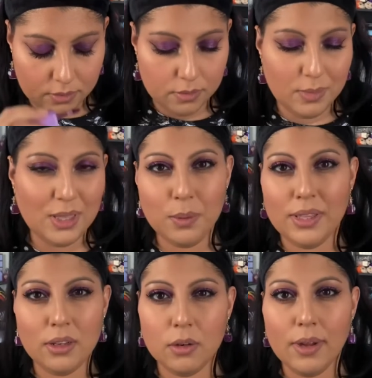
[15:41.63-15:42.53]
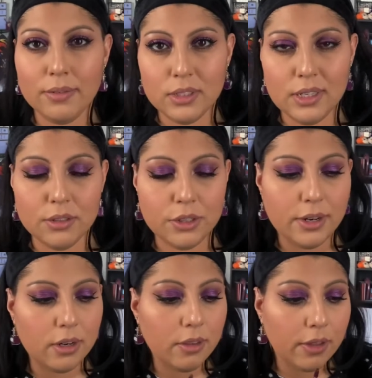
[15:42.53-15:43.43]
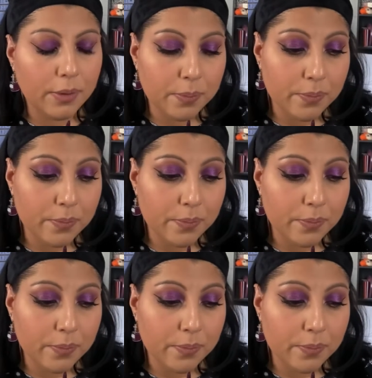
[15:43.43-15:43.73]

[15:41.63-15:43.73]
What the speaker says: By the way, they don't have a scent or anything.